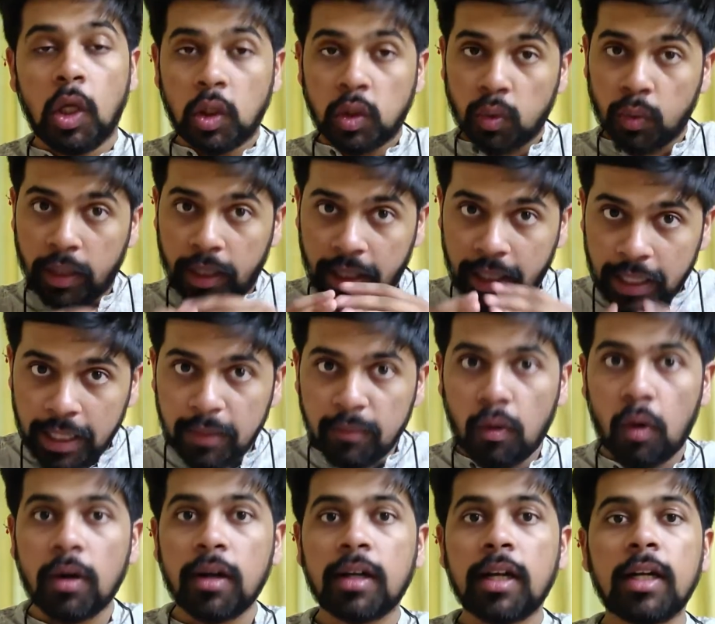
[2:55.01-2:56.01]
So he
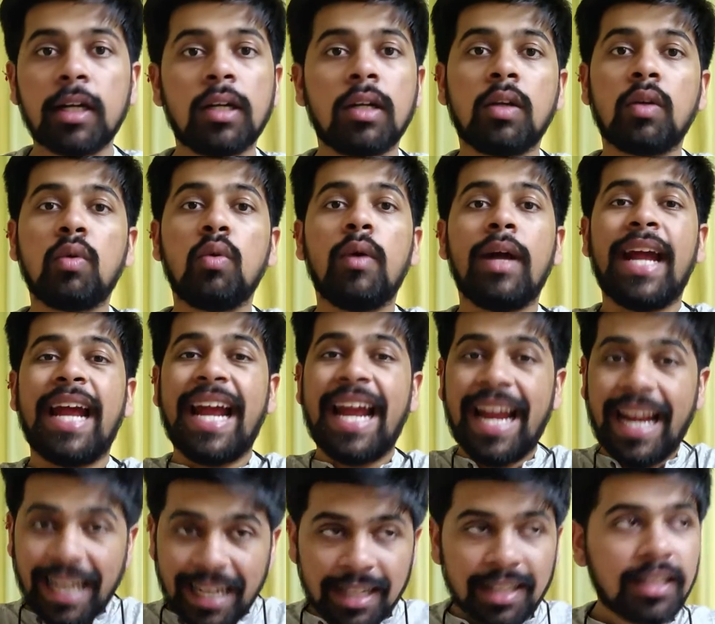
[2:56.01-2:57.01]
wanted to
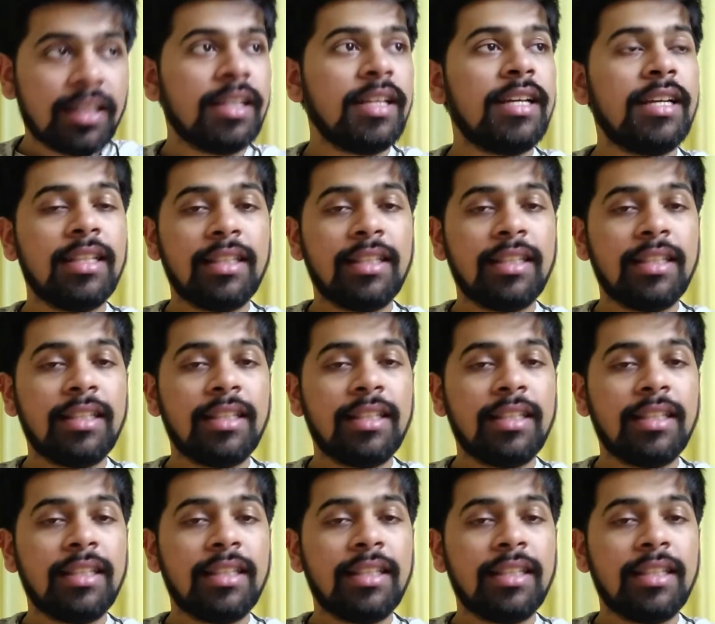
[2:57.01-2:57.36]
end